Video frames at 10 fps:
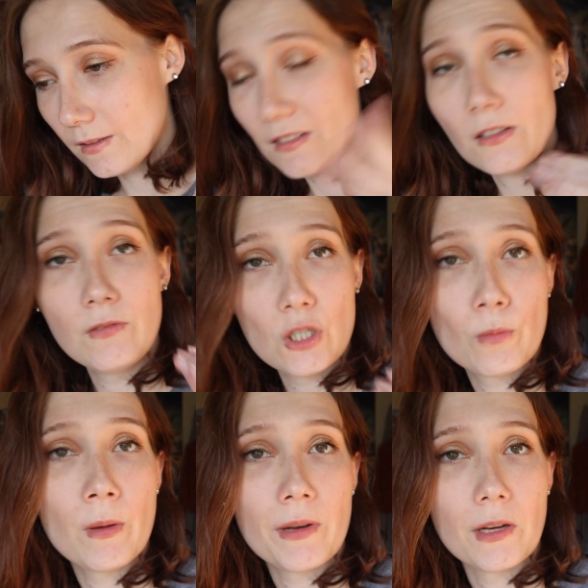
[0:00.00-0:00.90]
It's not even tissue
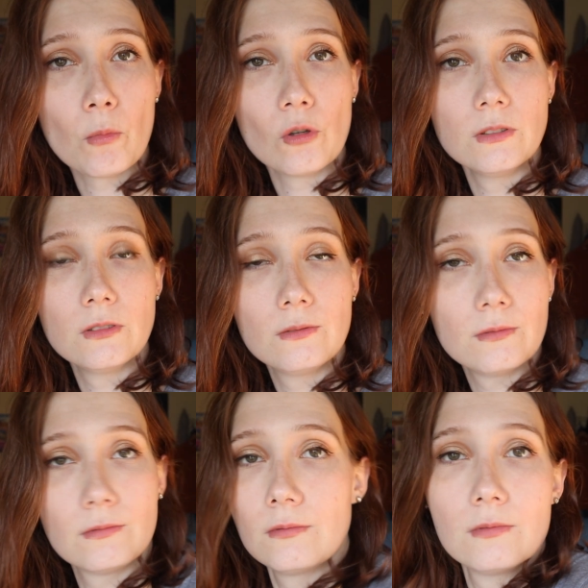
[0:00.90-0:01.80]
paper anymore.
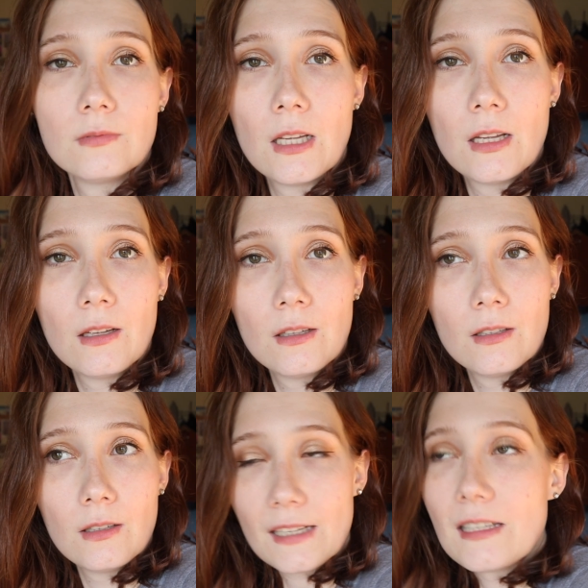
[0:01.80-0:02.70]

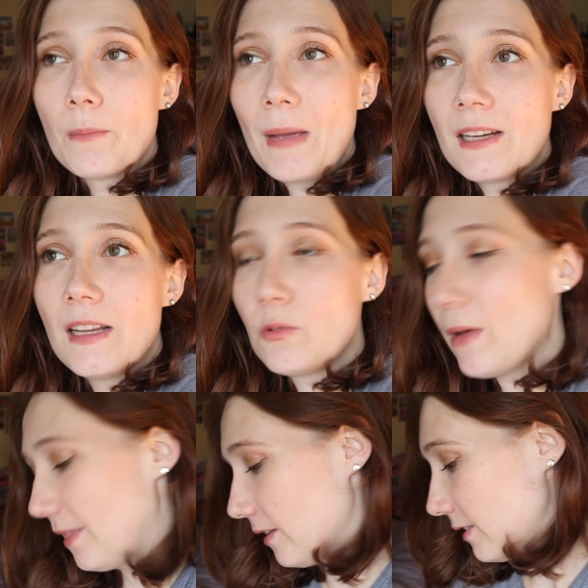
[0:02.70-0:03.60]
Like I said, back in the days we
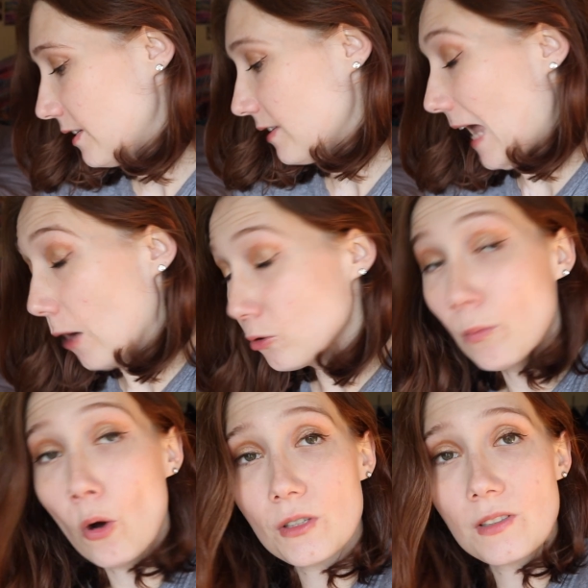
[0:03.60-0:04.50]
had this outer
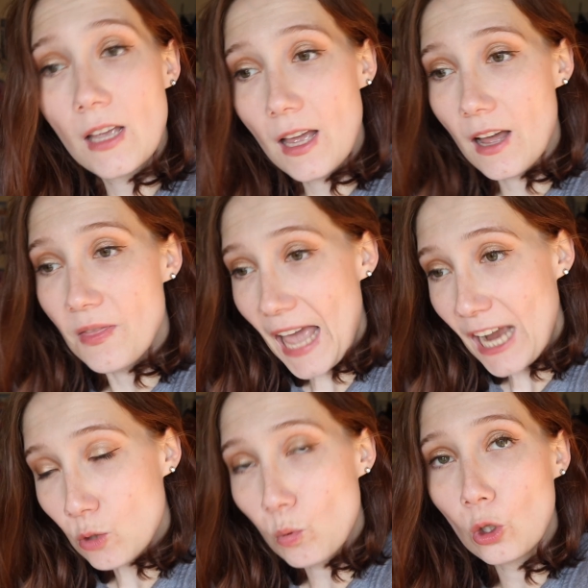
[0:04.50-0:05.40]
box, an
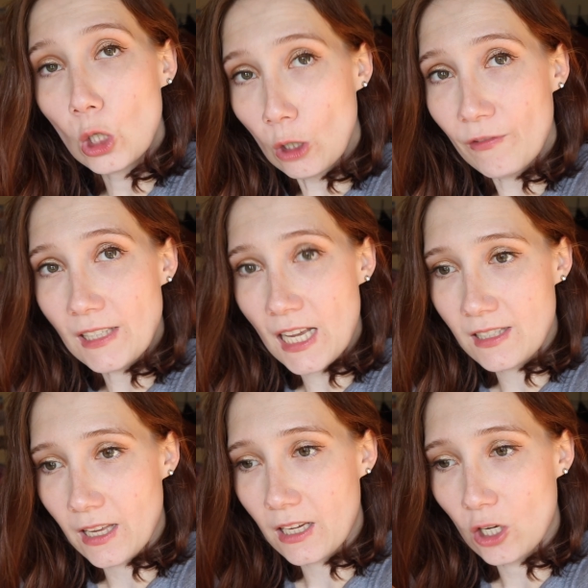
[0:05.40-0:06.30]
actual
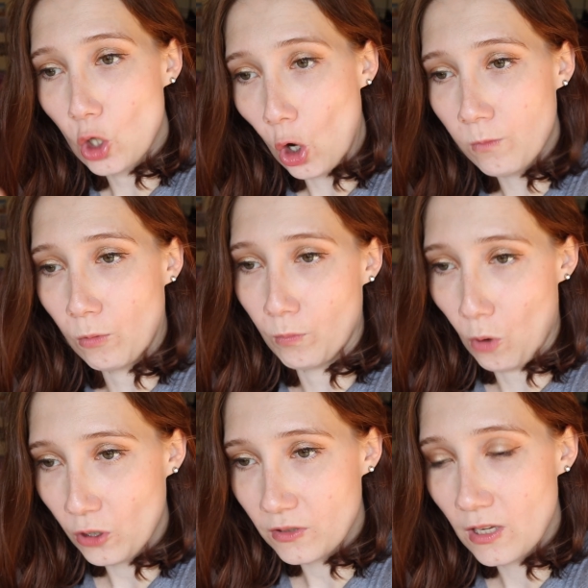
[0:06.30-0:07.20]
LookFantastic cardboard
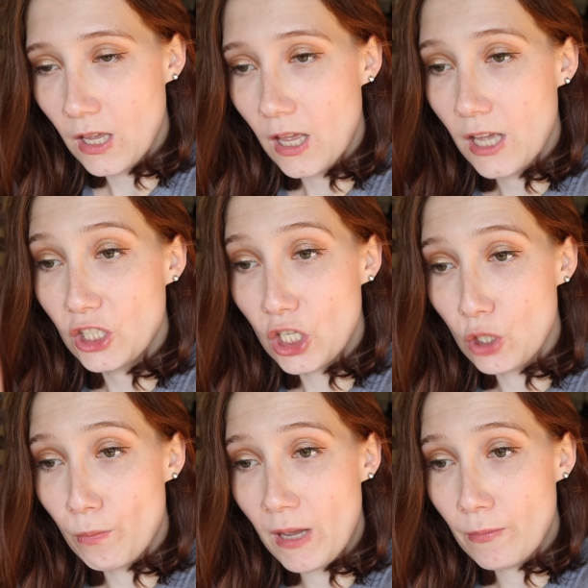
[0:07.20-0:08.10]
box,
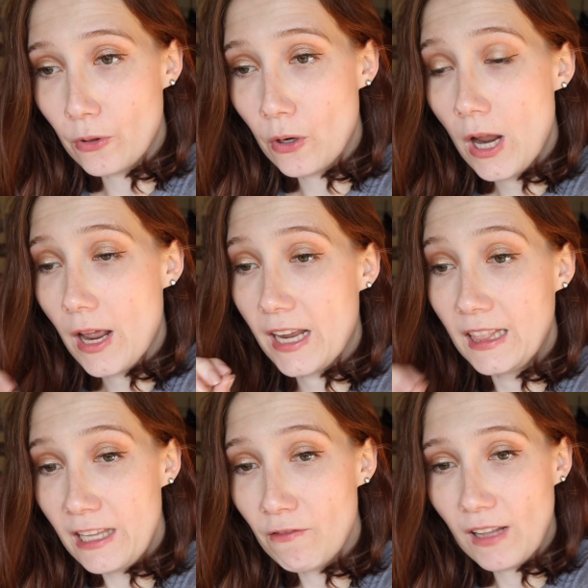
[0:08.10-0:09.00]
tissue paper, a
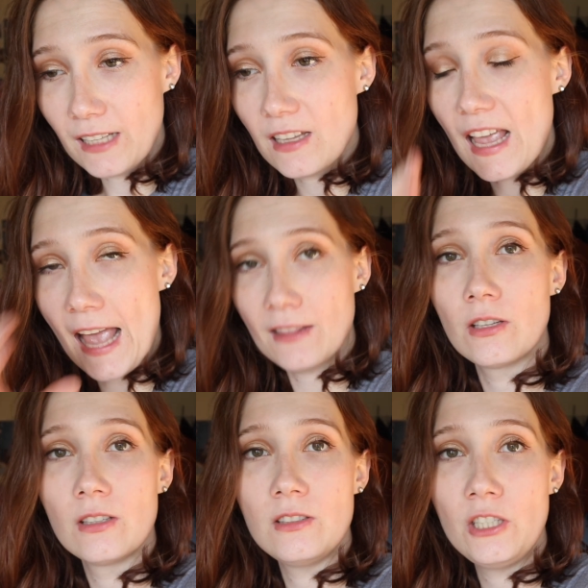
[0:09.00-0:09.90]
leaflet, and
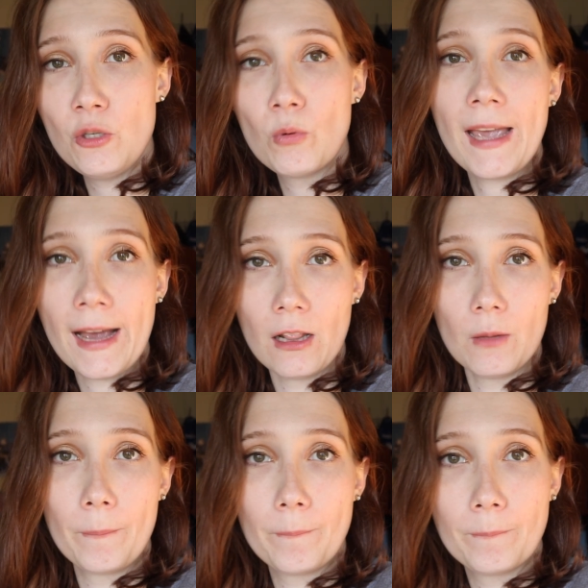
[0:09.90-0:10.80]
the UKL.